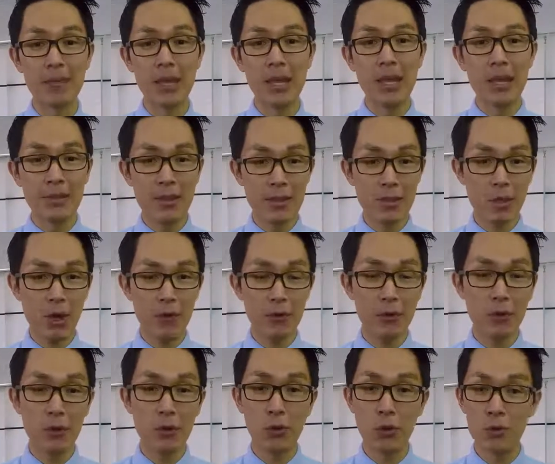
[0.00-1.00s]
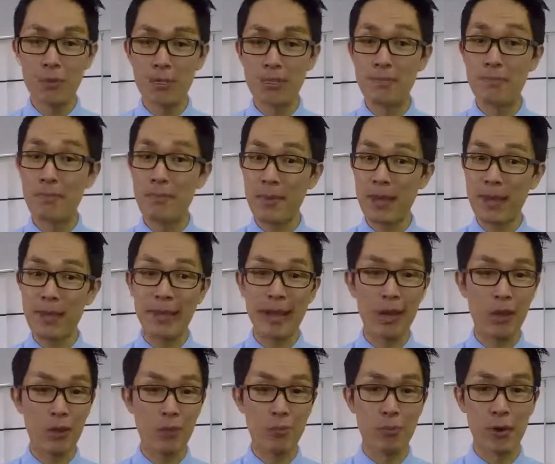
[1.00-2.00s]
This often causes many
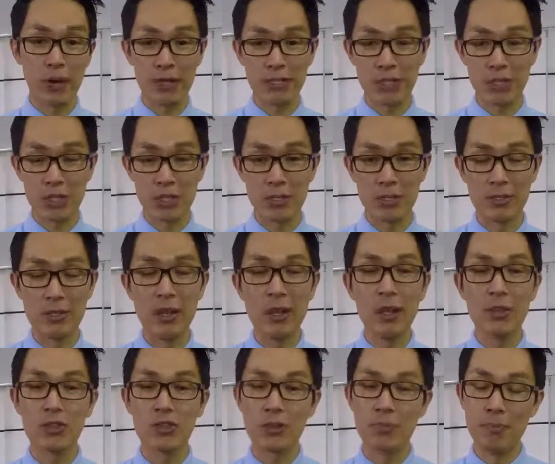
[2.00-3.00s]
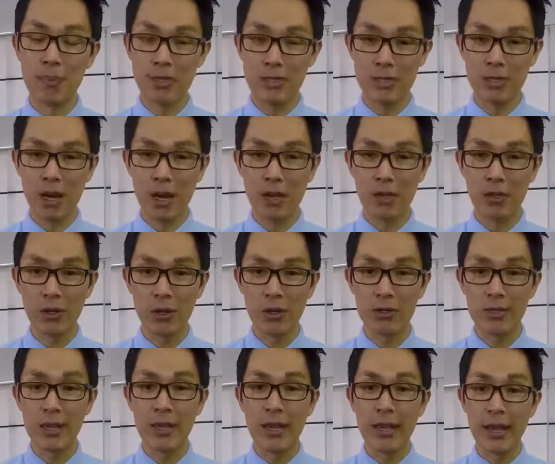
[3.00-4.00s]
health practitioners to
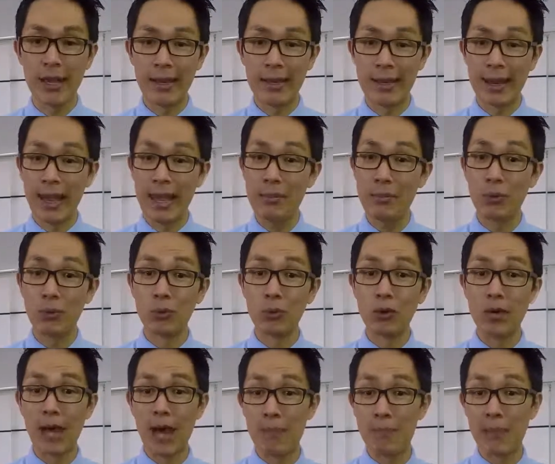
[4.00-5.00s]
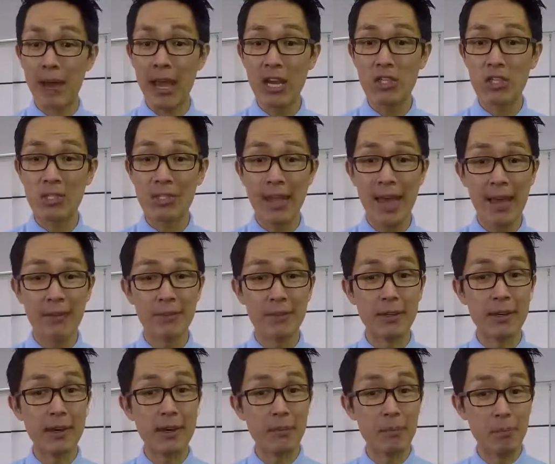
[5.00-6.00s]
misdiagnose and label a patient
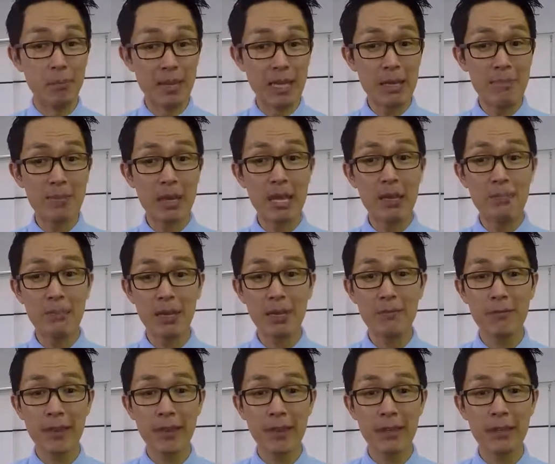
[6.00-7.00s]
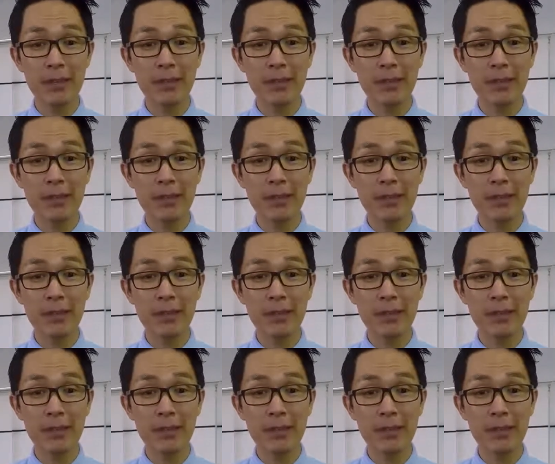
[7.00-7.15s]
having BPPV